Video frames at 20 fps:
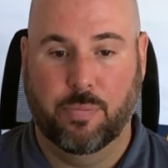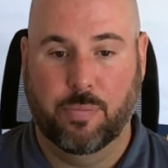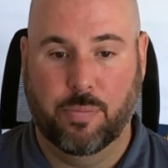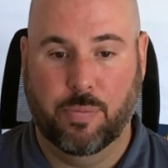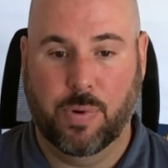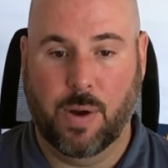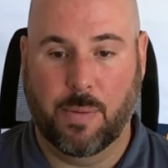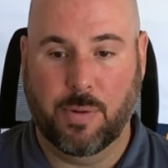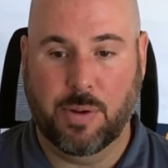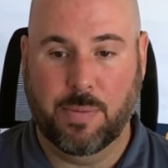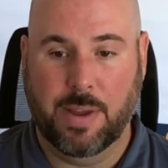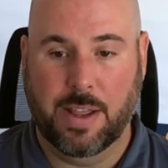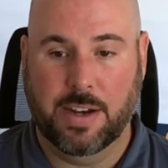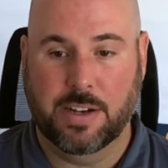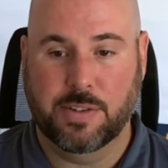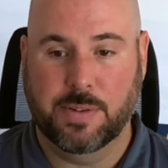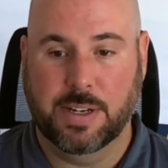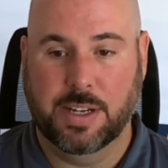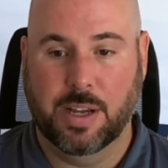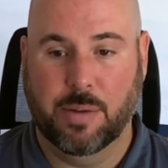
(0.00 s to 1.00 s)
property
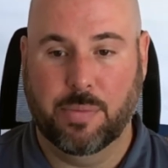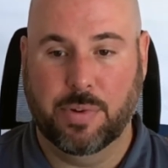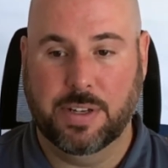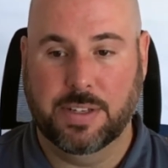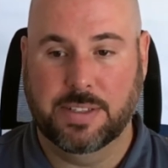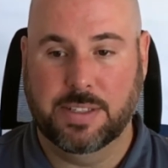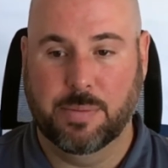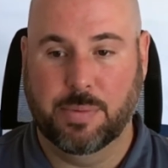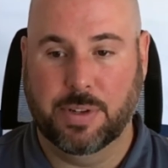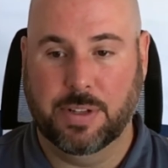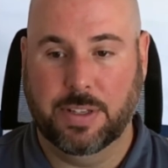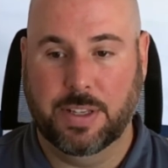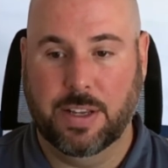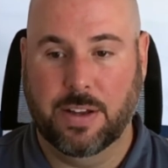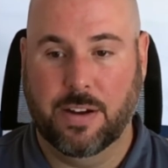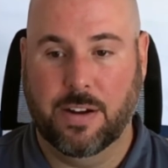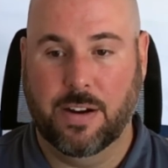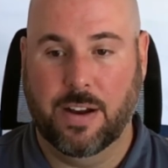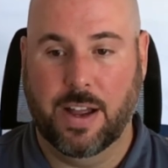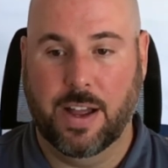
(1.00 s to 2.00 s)
management companies typically
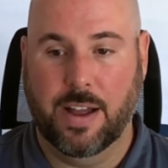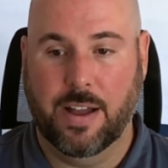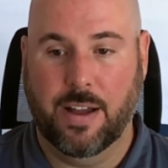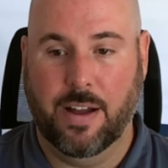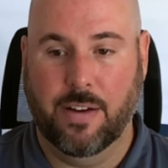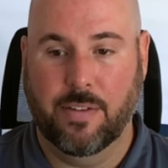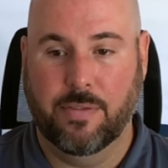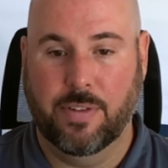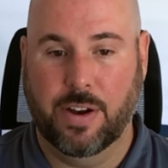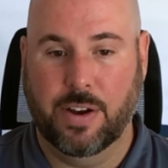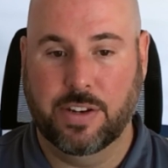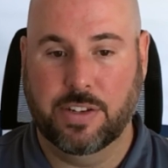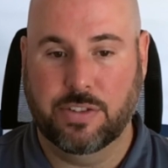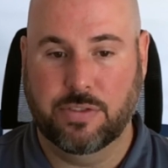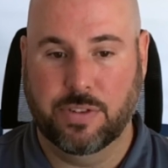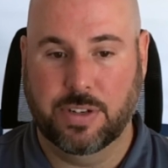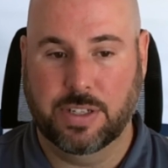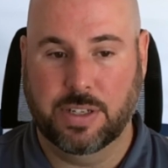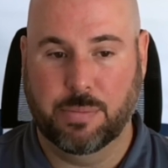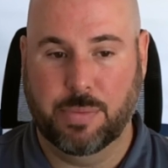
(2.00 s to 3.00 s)
are very
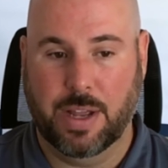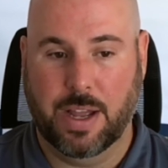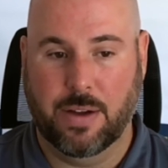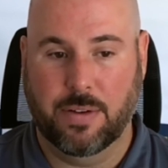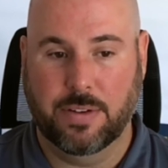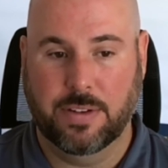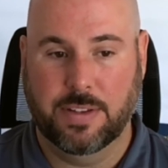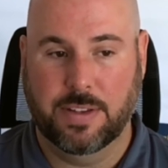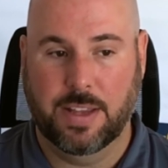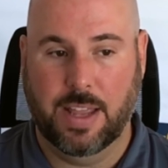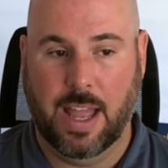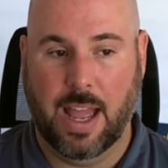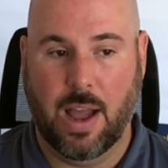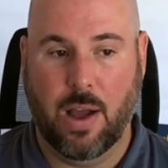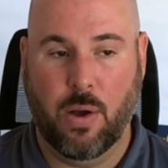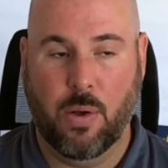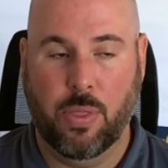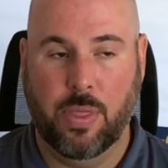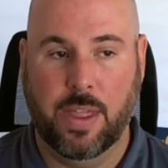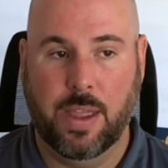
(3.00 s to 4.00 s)
strict about
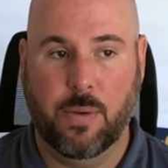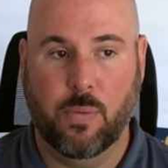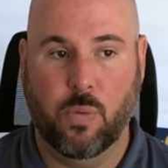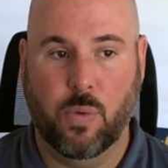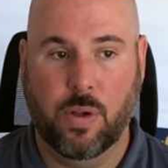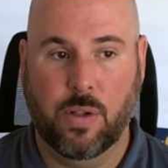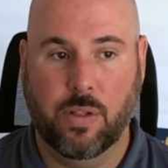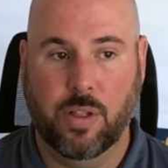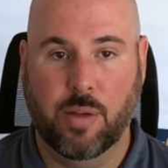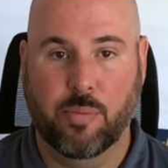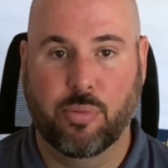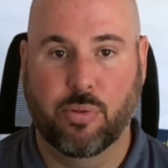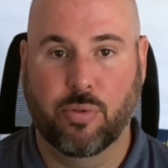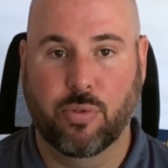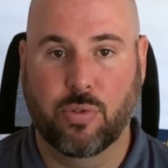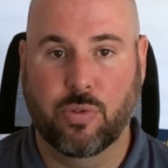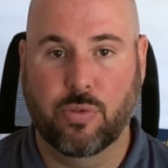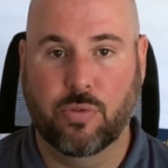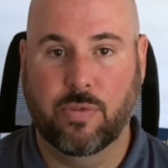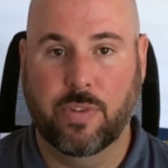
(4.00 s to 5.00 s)
how they will
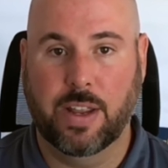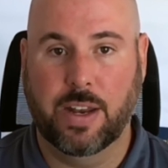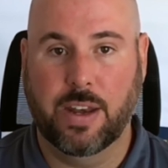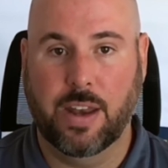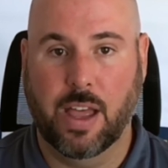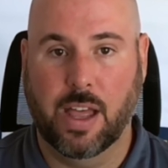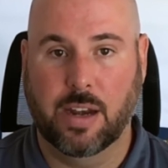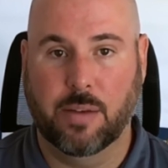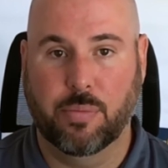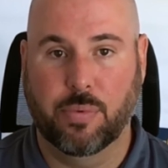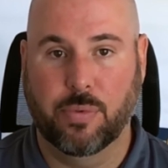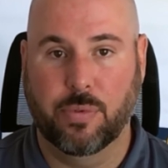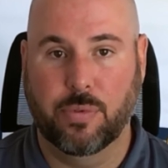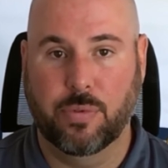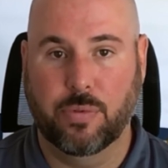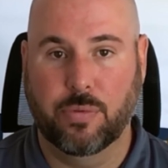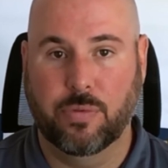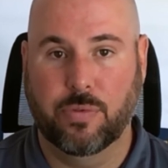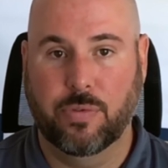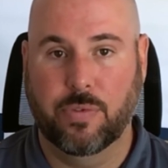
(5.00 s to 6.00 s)
approve and not
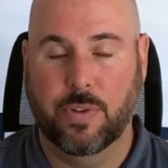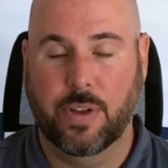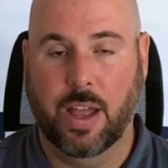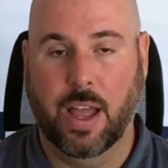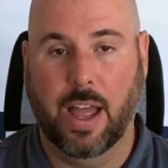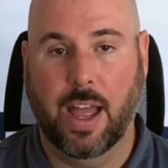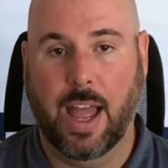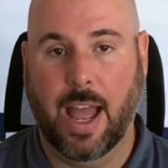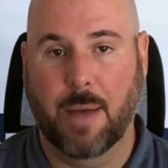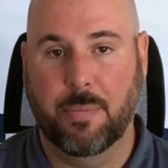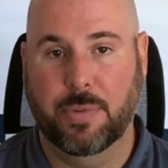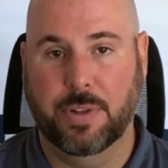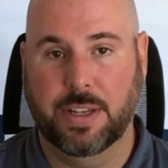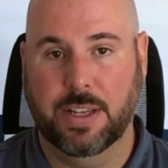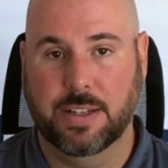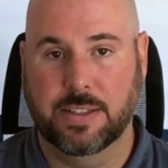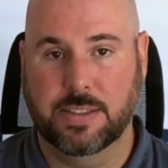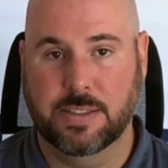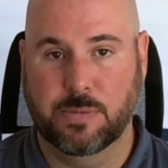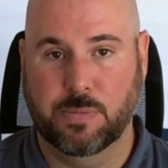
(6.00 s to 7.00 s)
approve
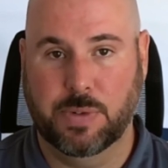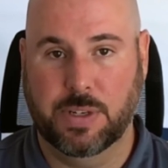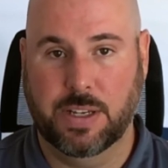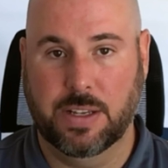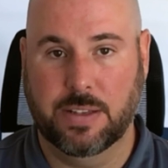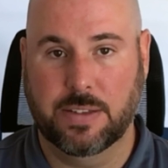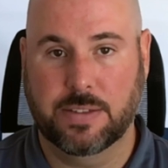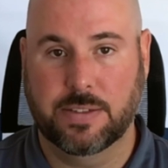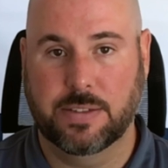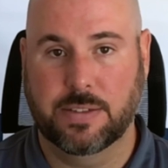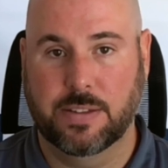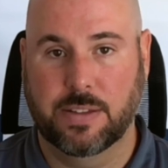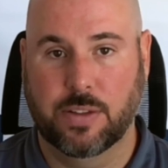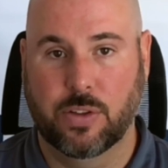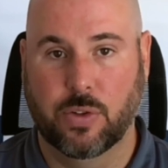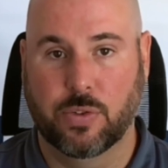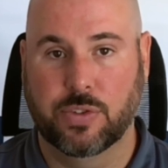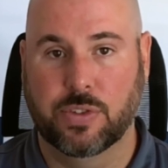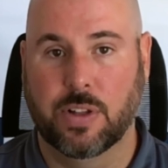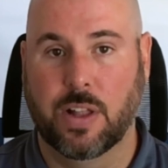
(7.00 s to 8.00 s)
applicants, is because
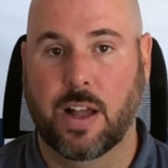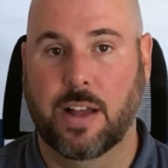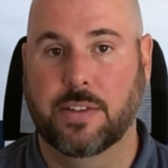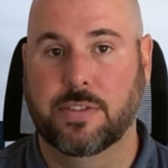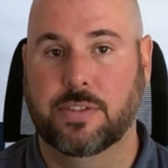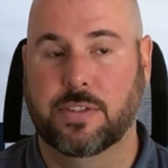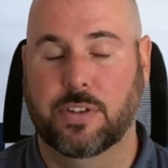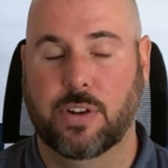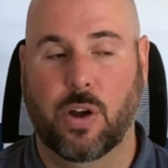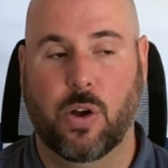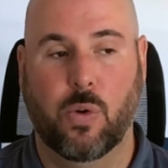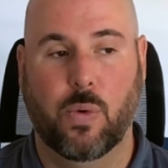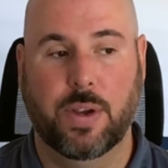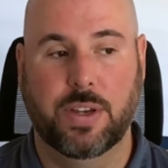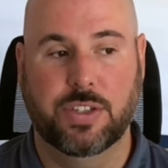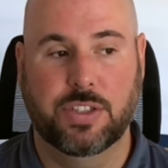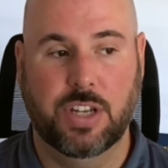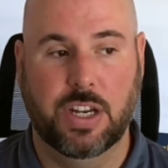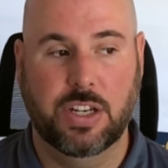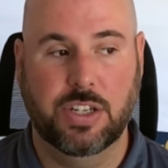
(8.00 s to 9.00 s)
those laws are
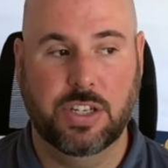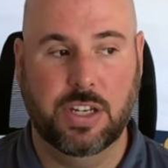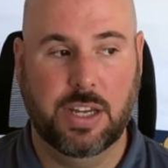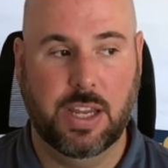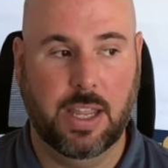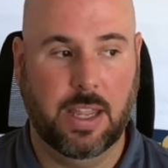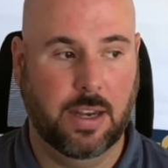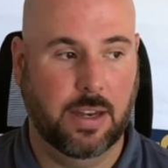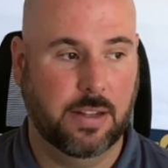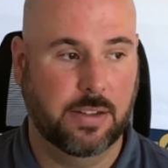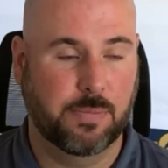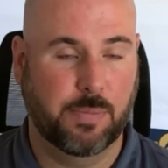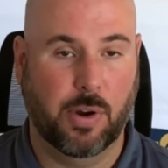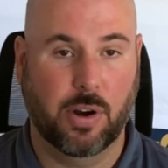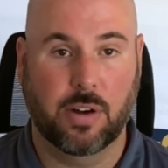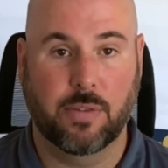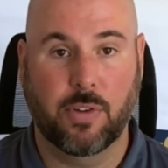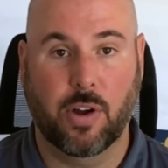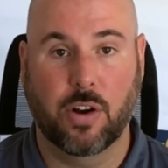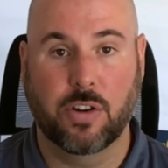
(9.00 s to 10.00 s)
always changing, and it's
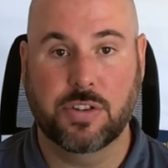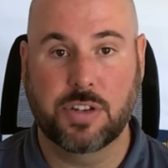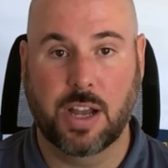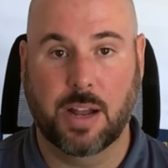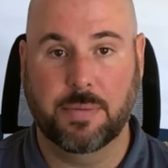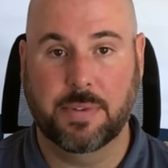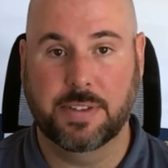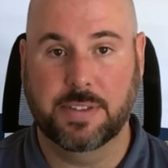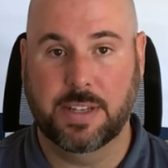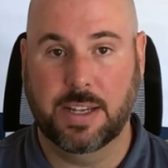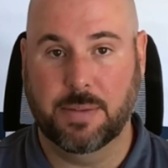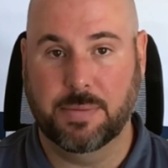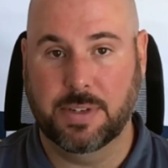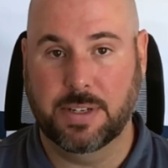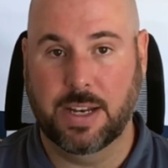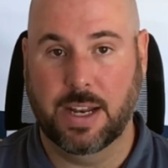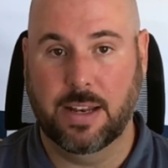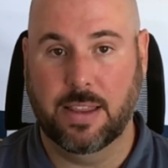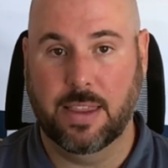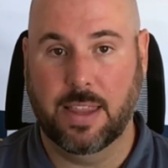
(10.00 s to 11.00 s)
part of our job to stay up to
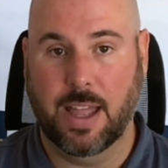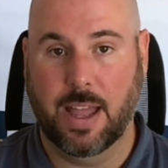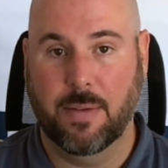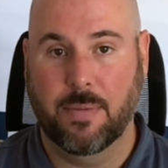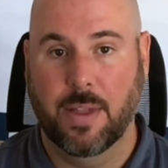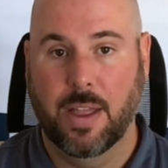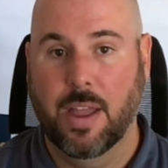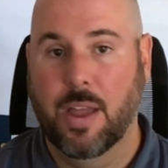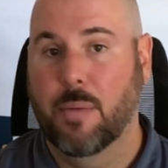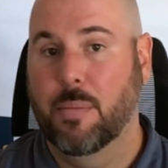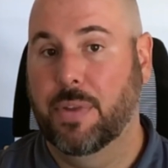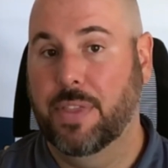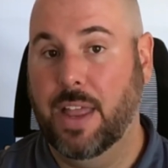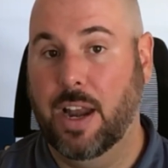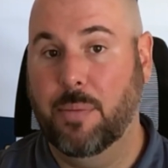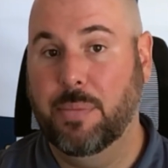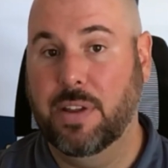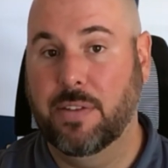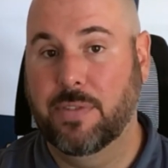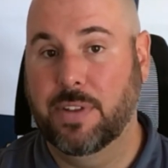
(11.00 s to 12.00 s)
date with that. But
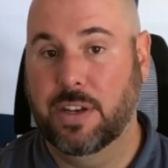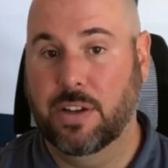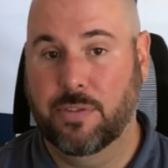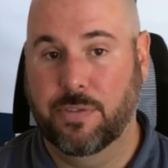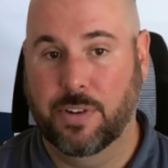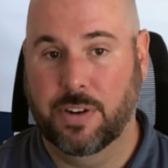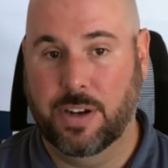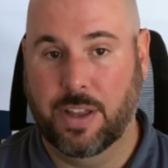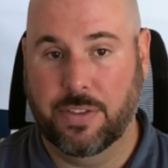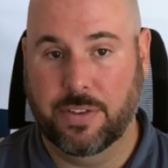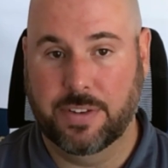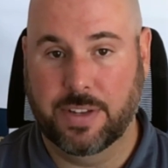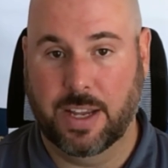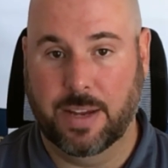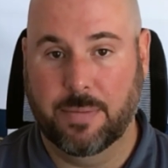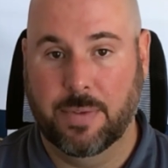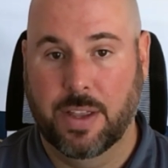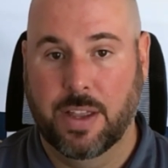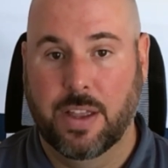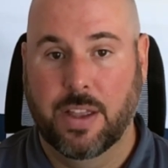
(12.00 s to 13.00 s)
that'll be a video for another time.